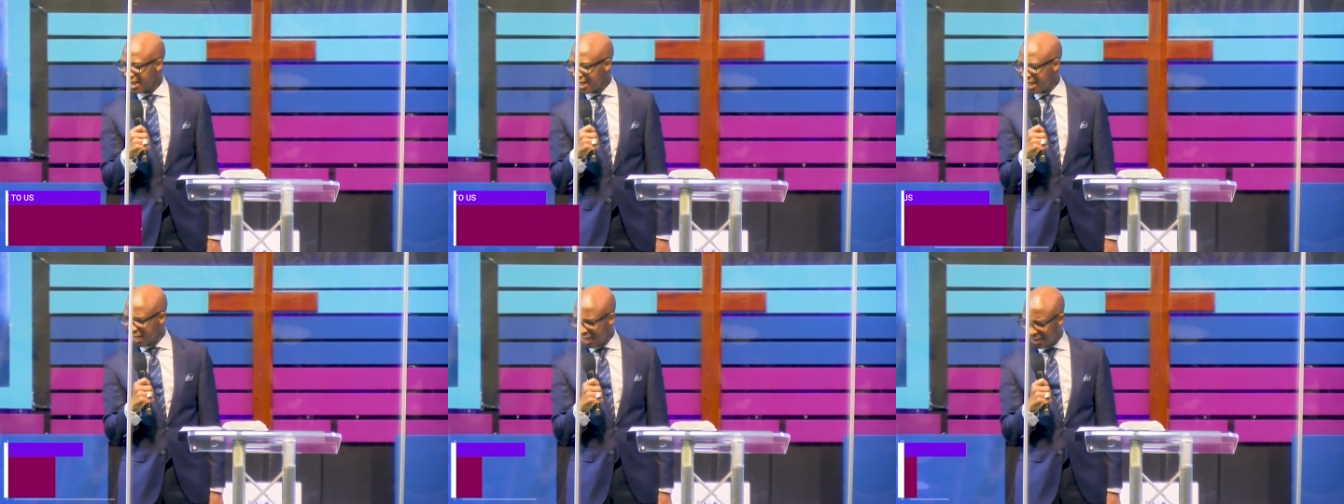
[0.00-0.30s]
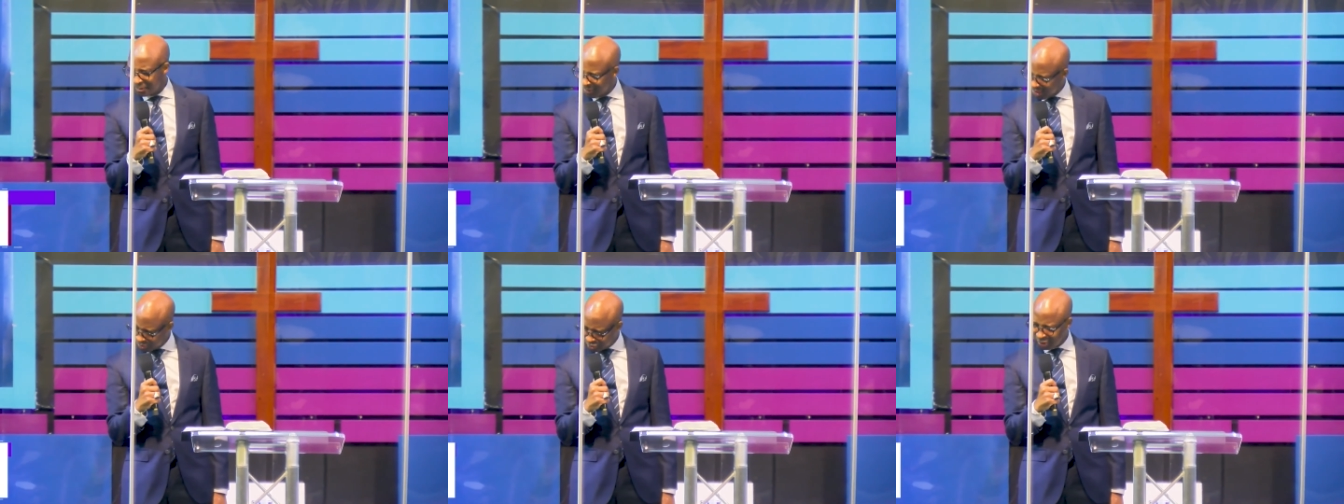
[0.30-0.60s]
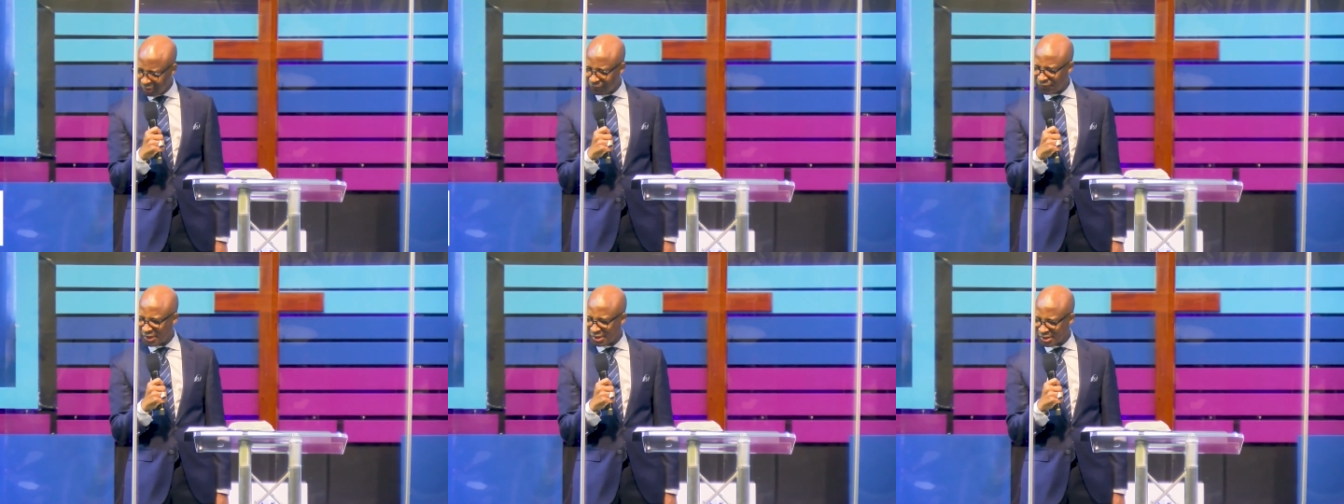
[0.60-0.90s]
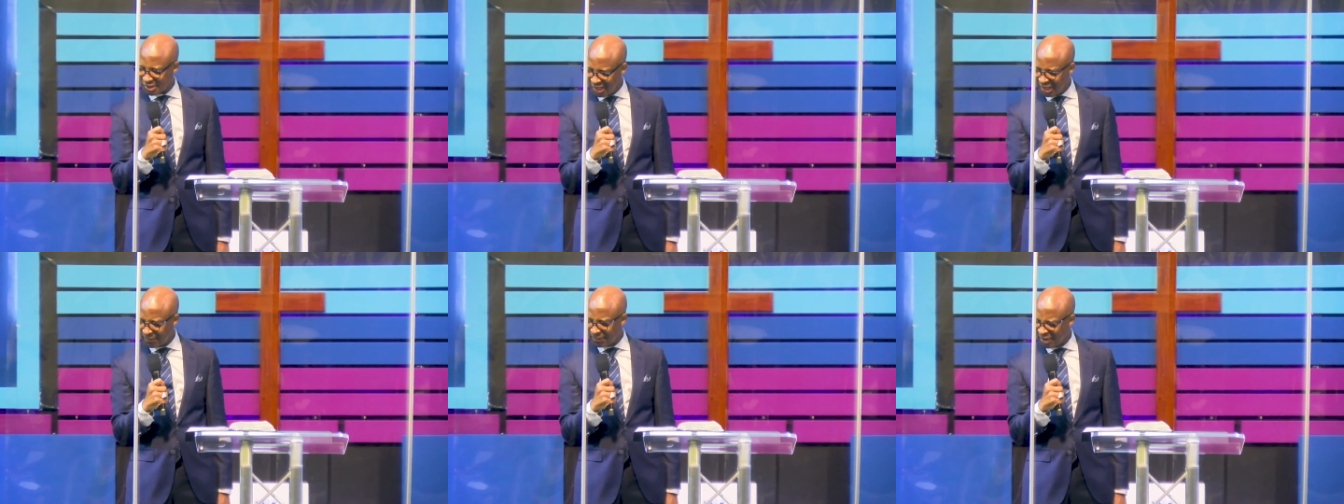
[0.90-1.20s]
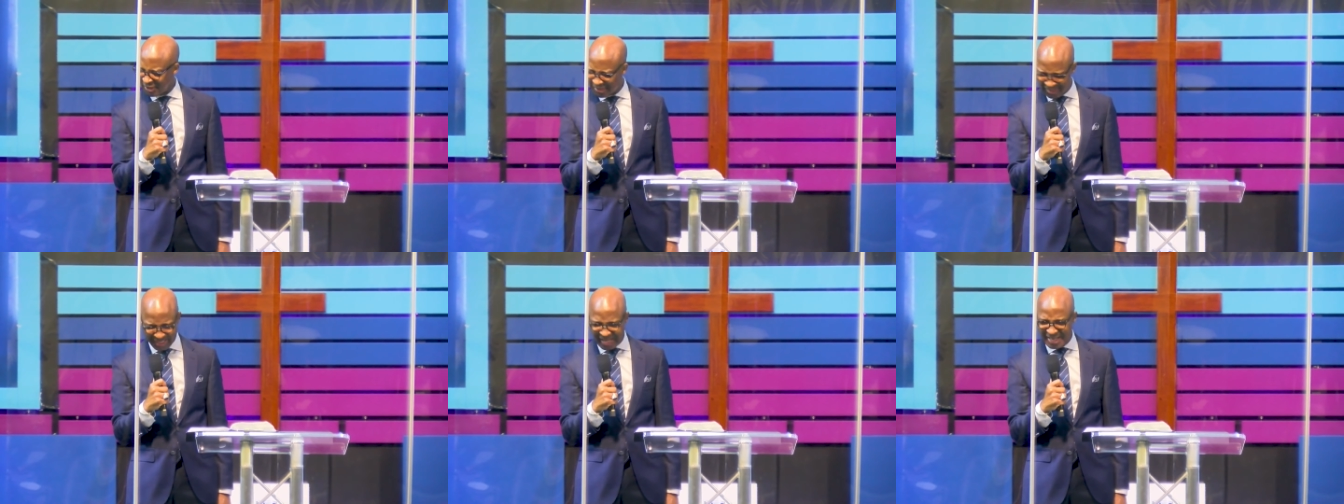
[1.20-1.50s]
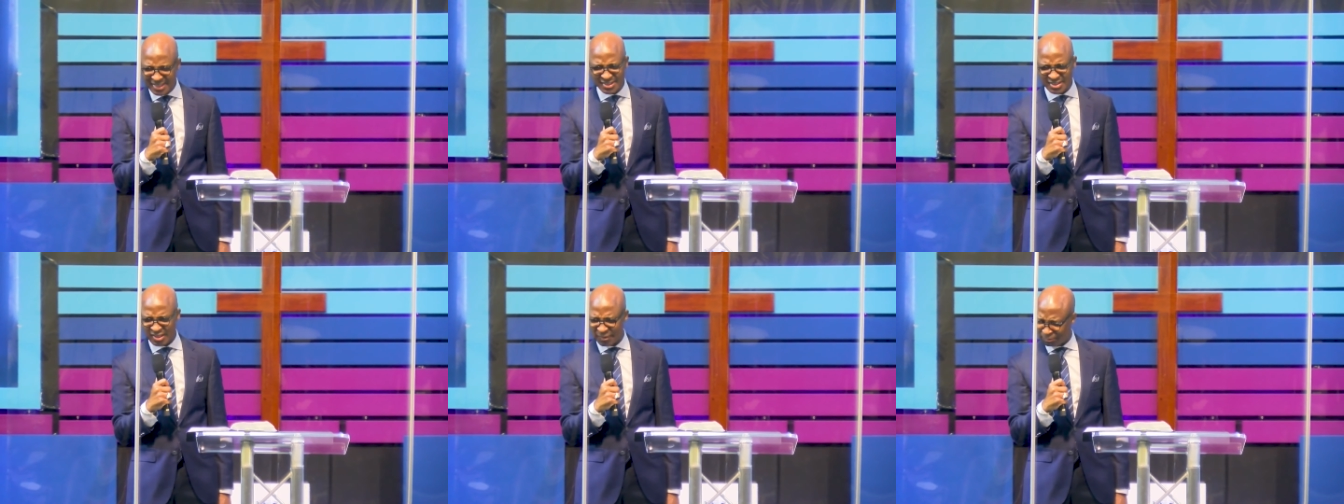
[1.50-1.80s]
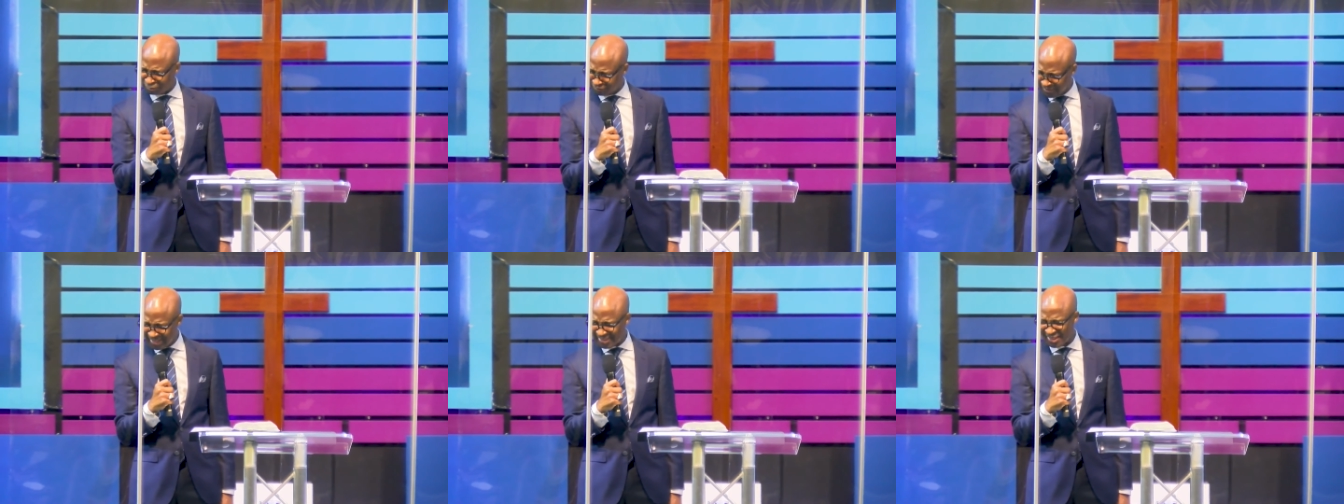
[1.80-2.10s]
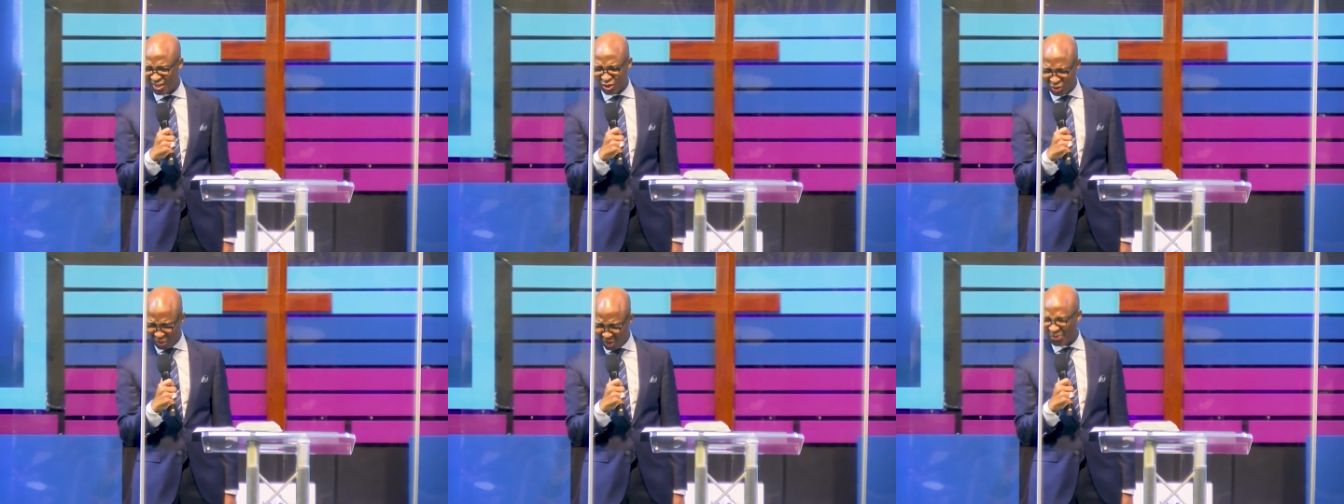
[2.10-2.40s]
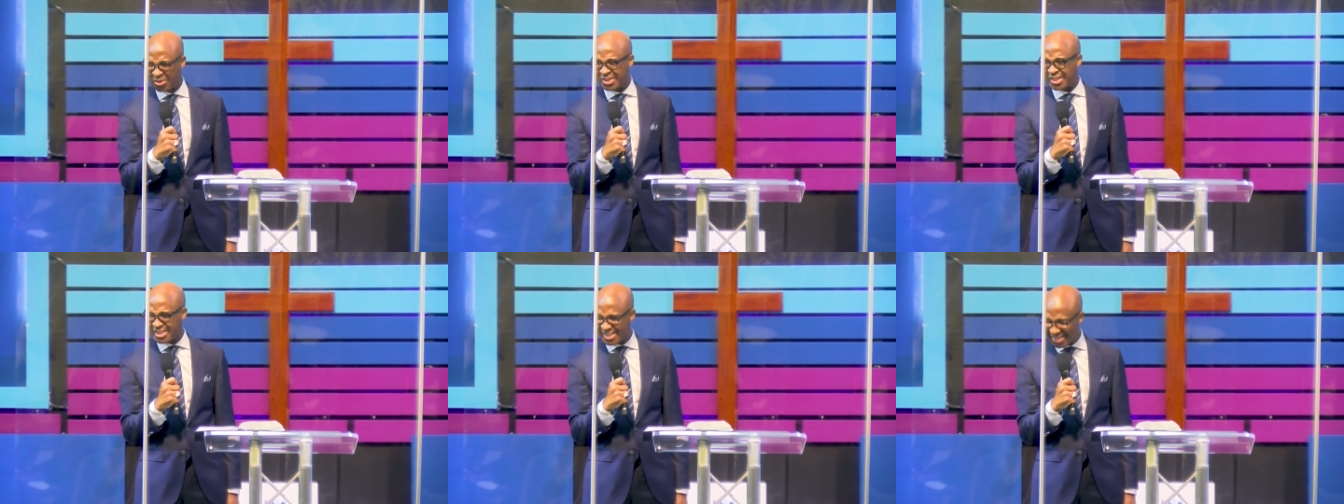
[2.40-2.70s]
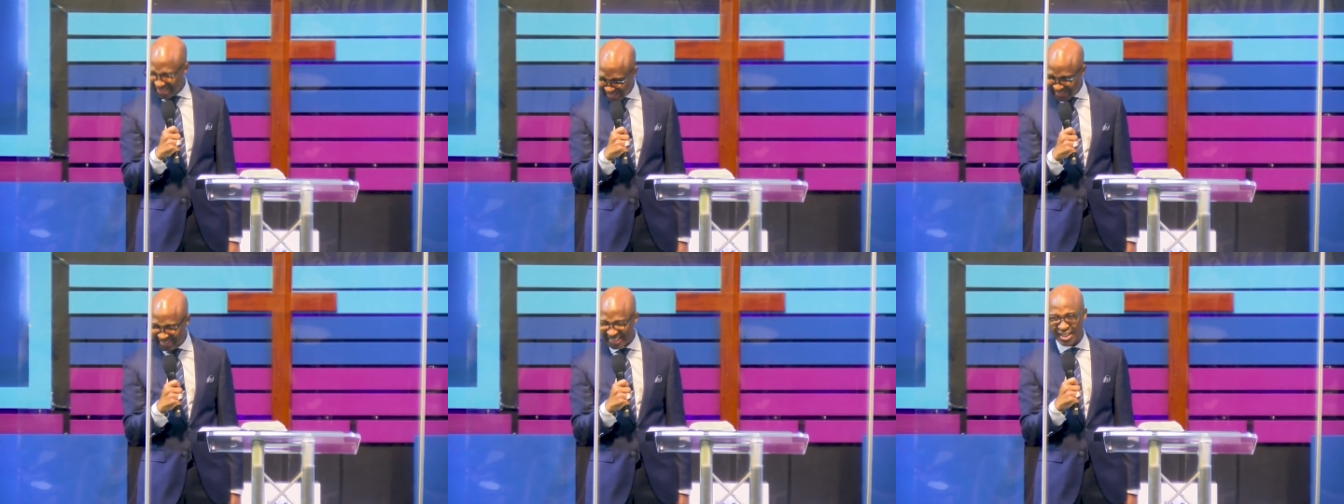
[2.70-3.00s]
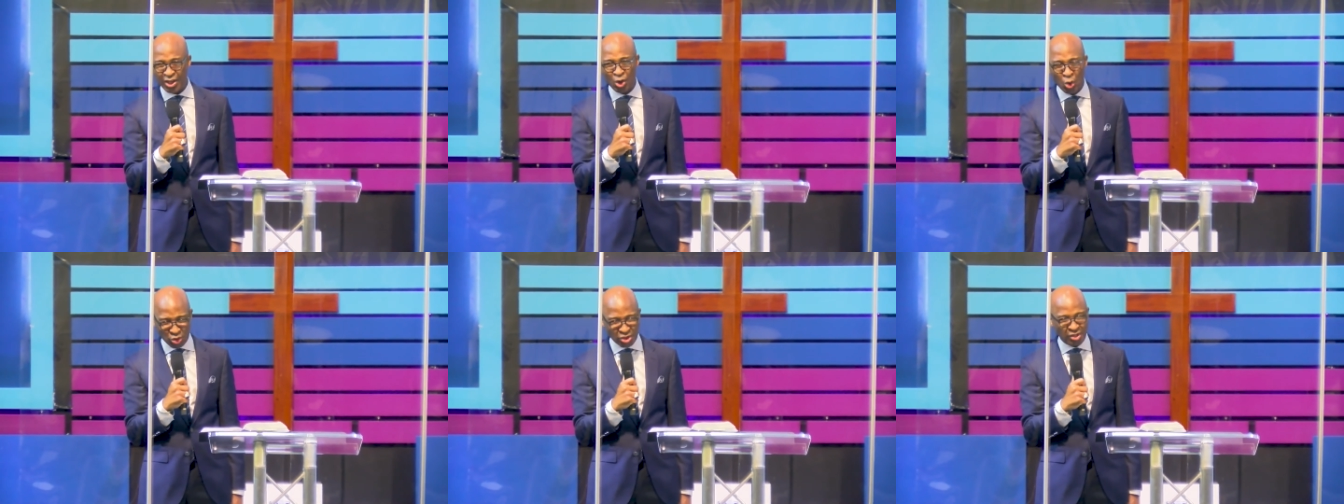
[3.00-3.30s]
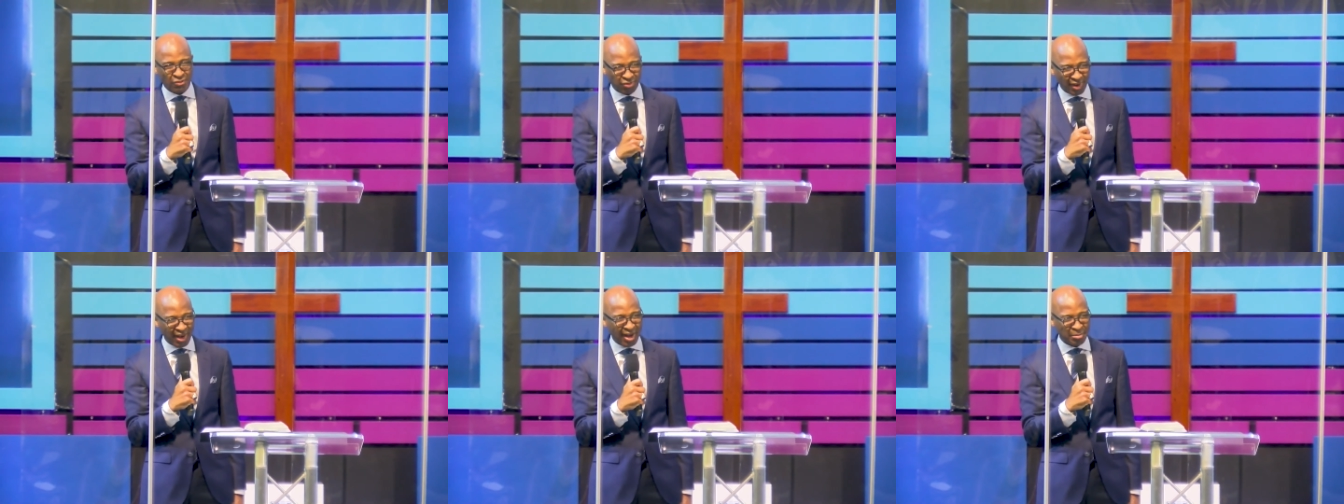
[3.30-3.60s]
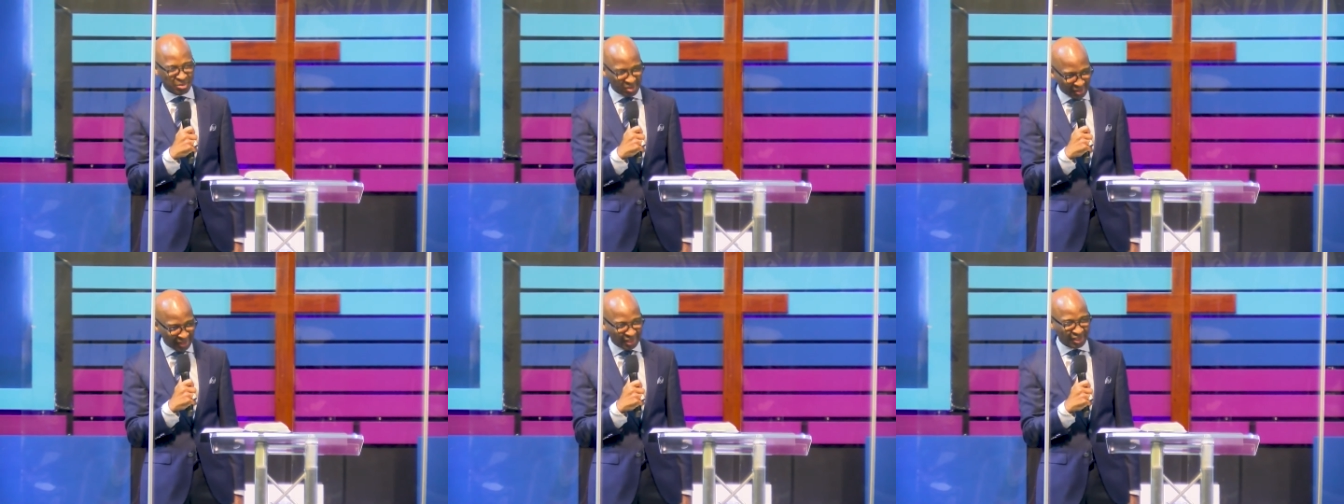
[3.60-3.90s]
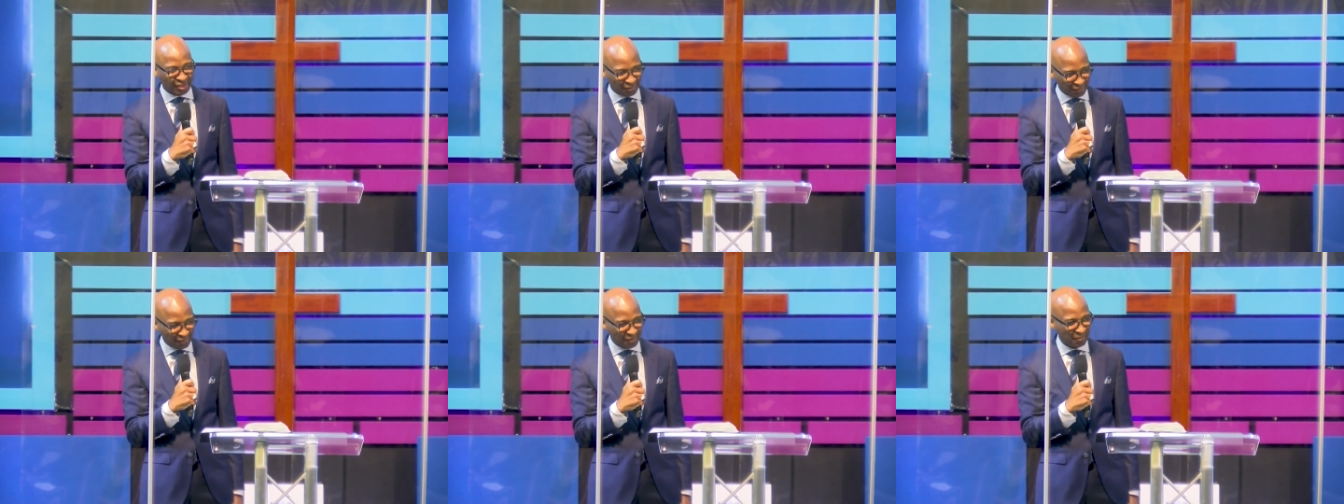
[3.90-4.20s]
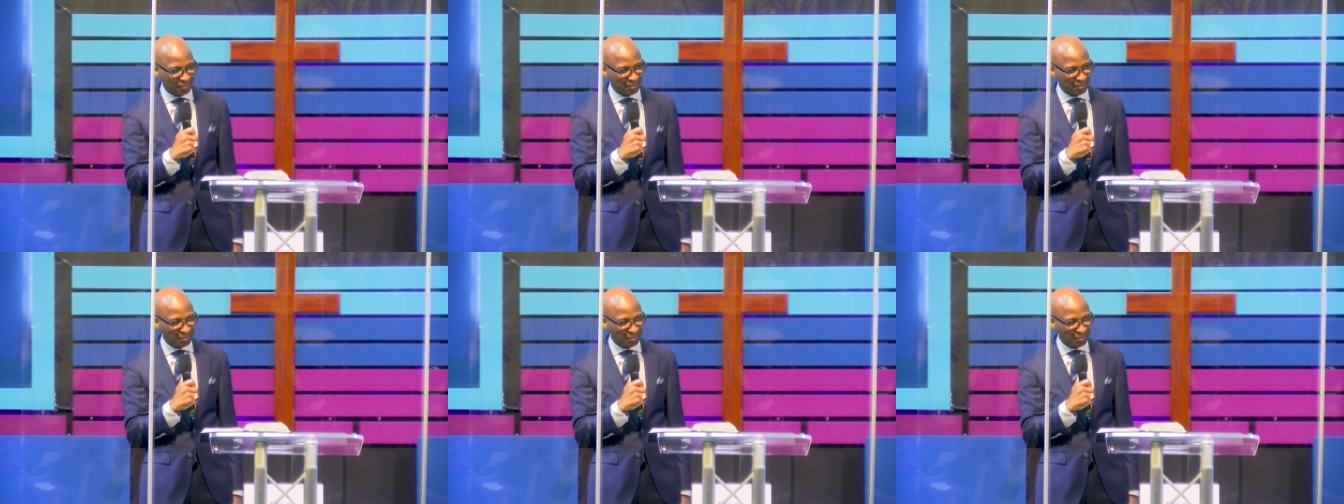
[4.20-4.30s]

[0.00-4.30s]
In the midst of his sleep, he senses the presence of Satan, Lucifer himself.